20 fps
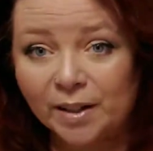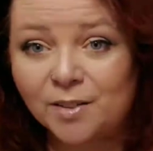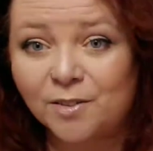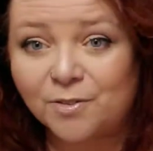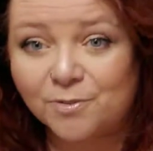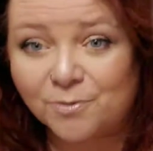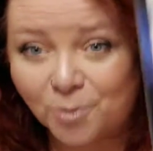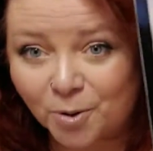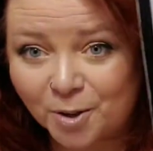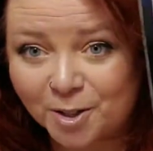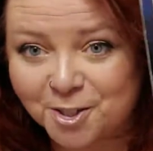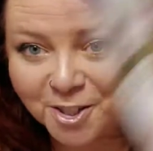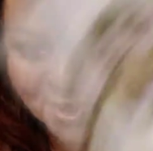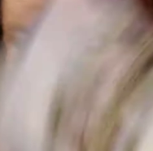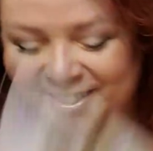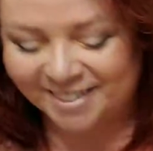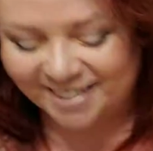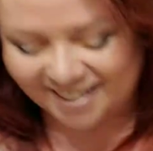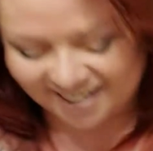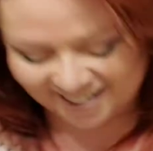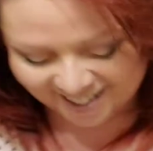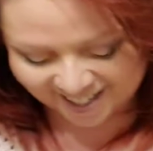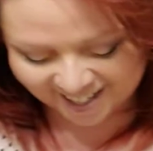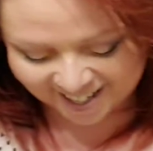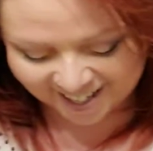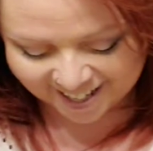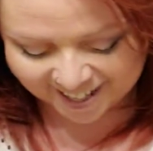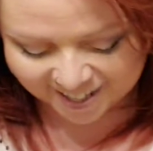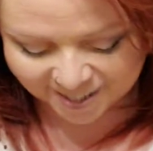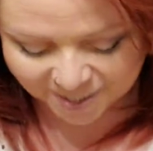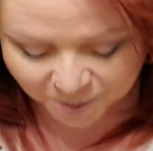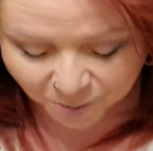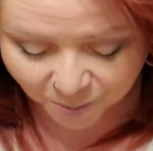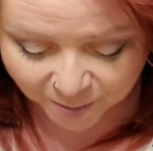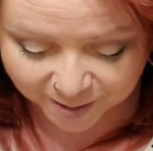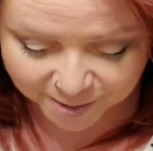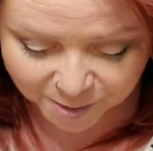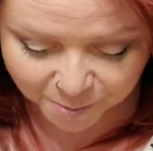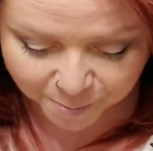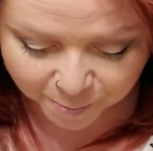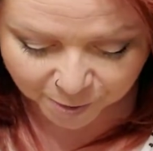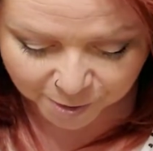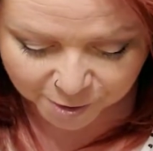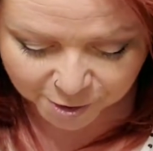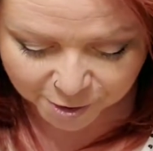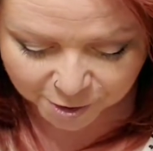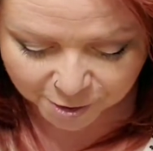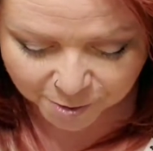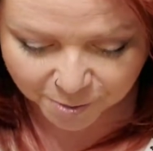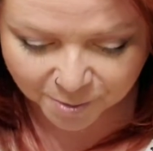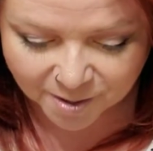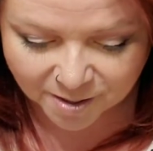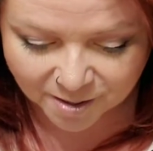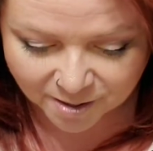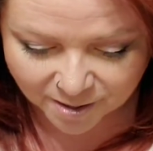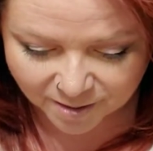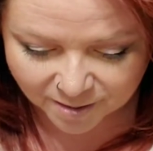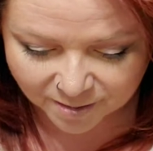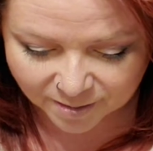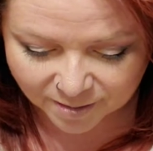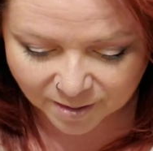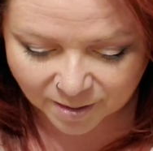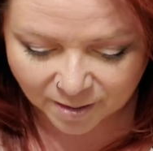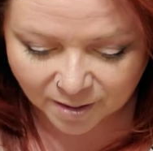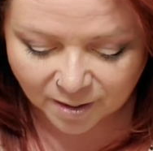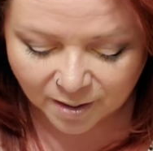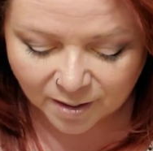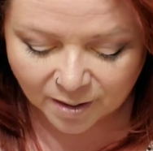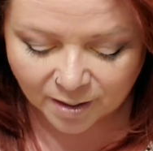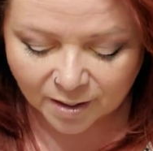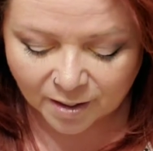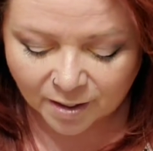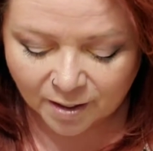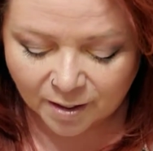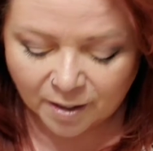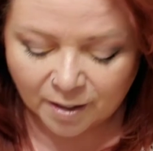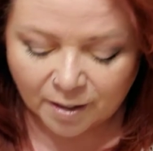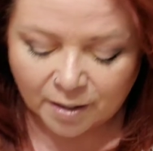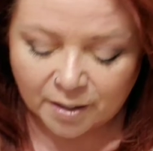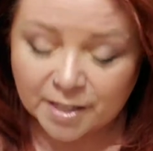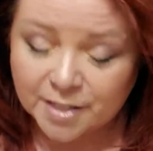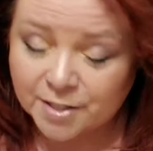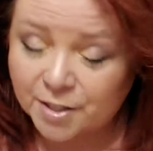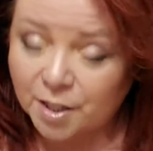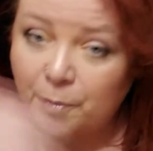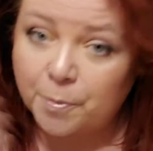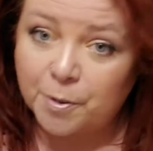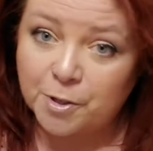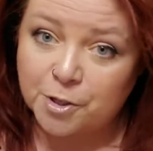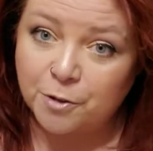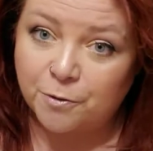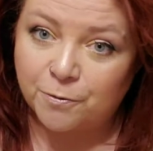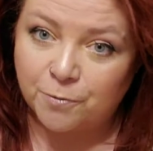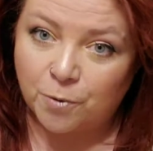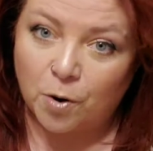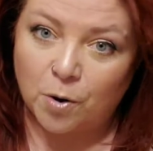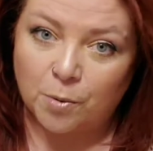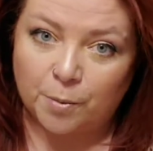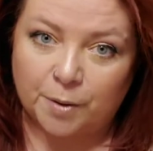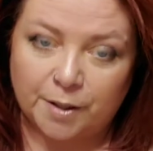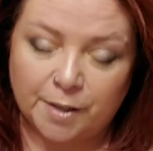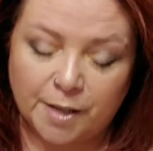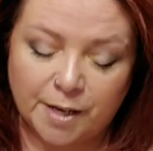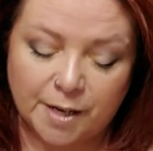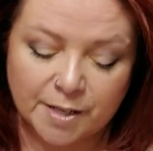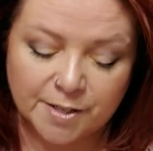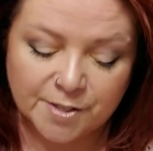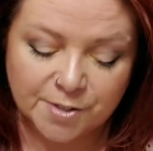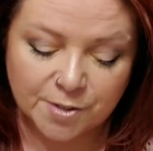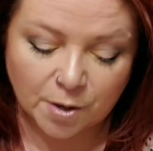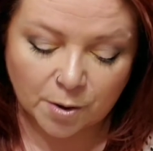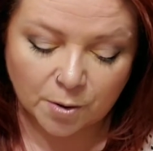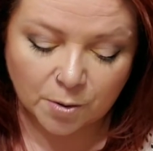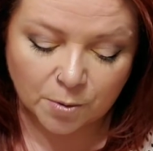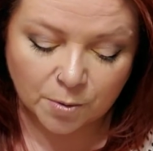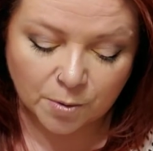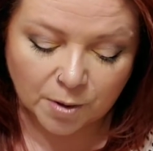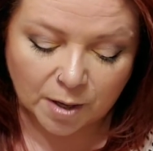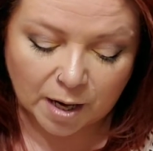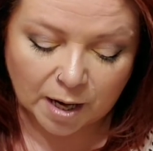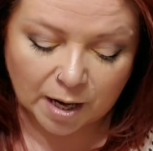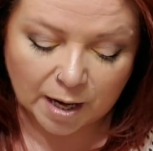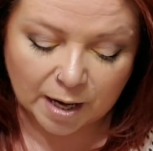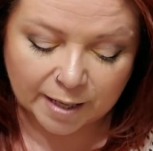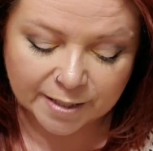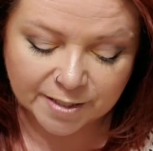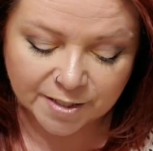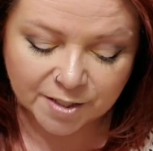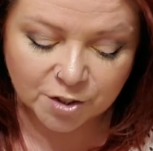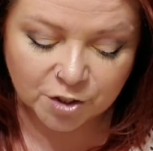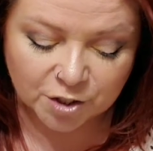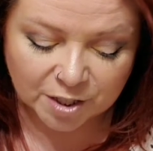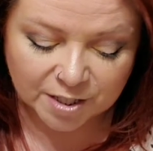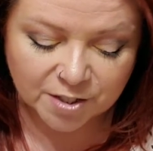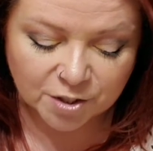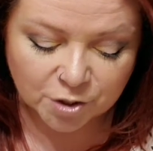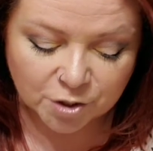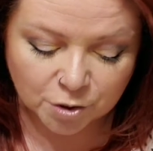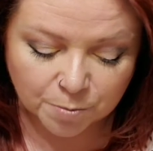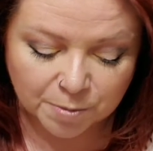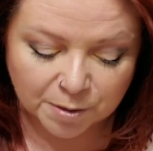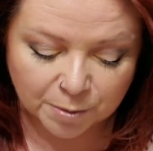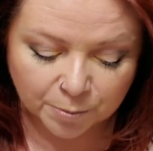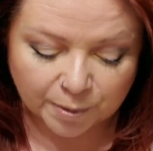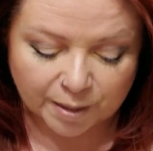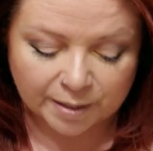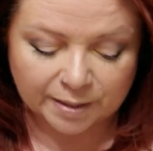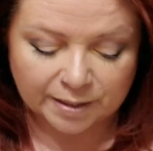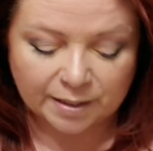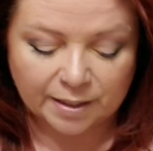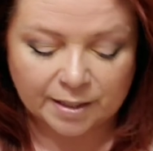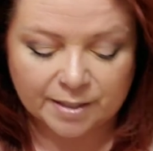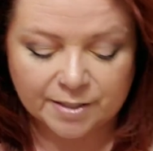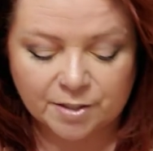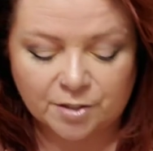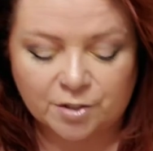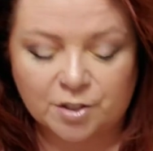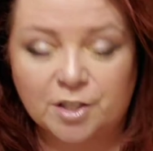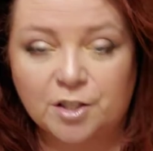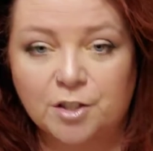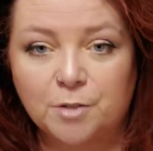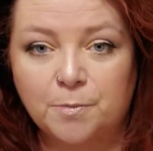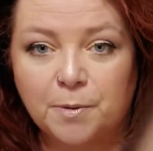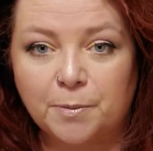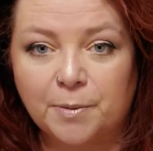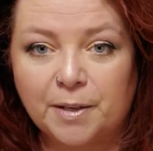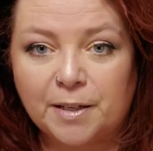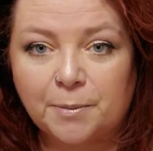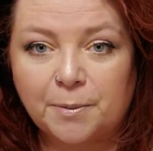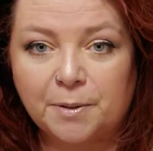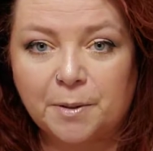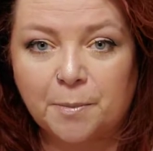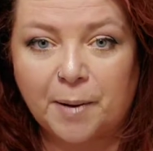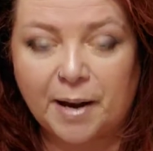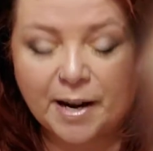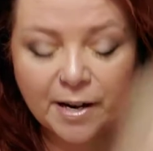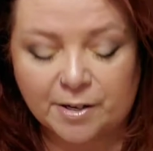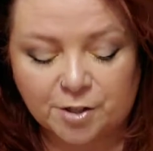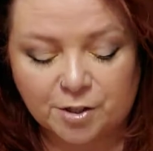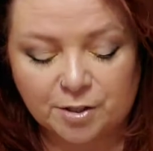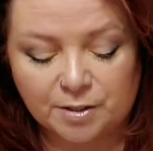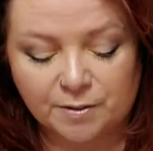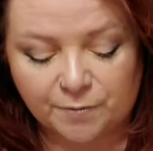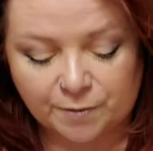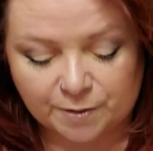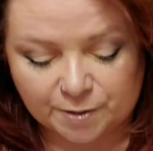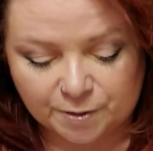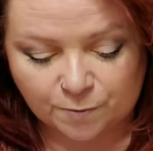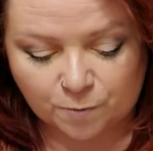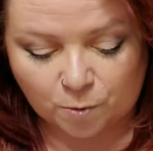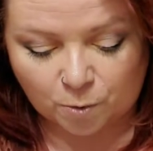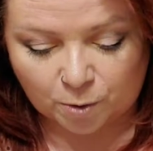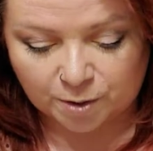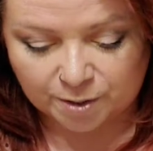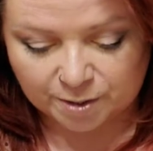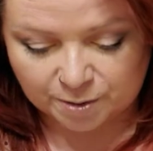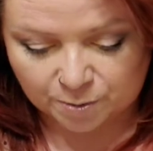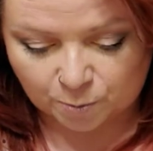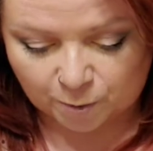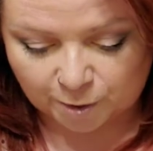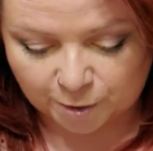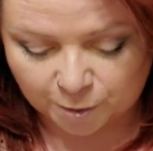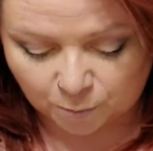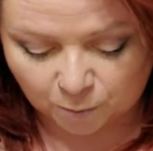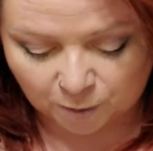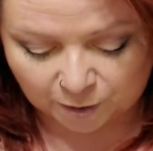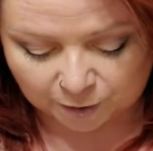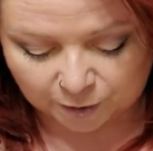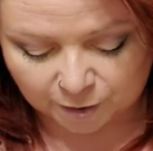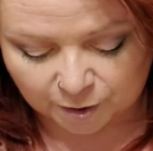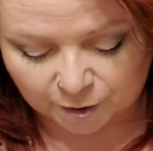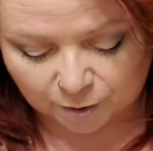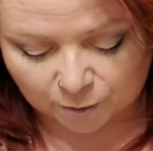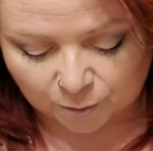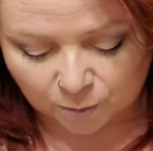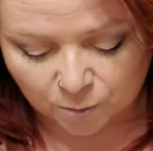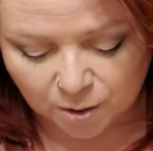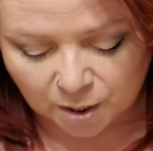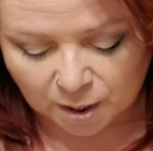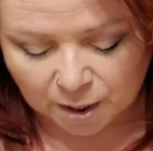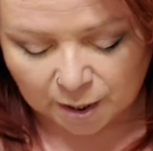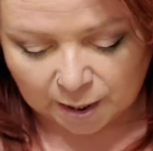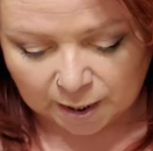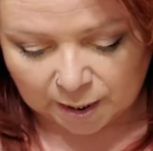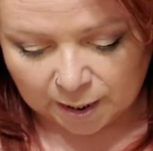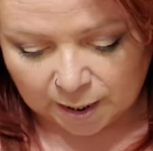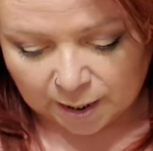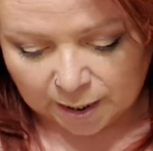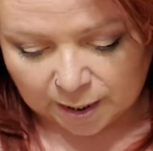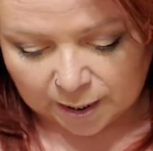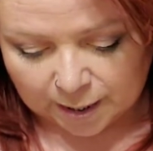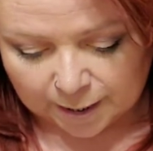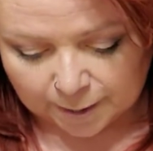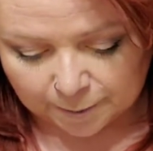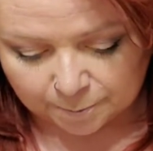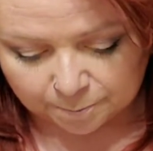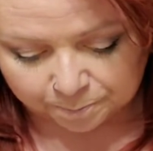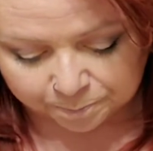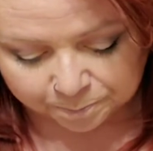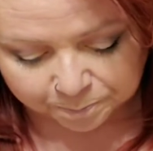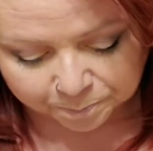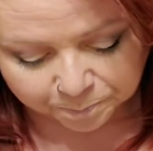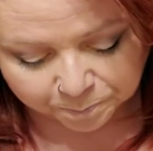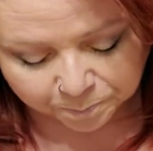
of Fortune is going to push you in, is going to push you forward. So I suggest you be ready. I suggest you be ready with the passion. If it's forward is where you want to go. And